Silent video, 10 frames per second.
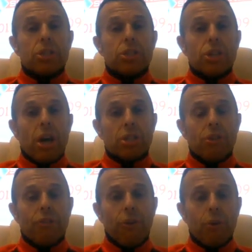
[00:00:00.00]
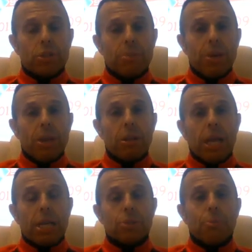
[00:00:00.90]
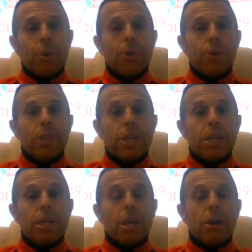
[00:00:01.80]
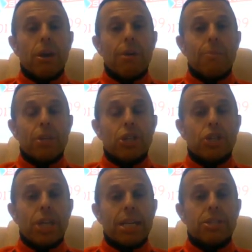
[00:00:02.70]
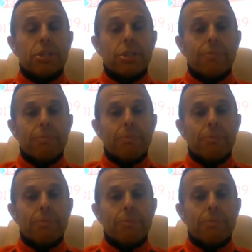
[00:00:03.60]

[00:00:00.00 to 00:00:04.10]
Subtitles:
start at 40 mil as per the British standard.